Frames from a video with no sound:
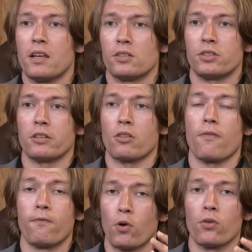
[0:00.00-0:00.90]
seeing that the
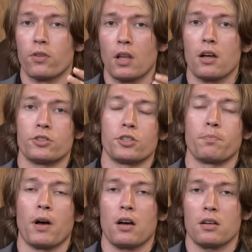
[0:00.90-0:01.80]
4th largest
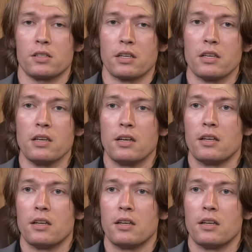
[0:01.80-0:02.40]
party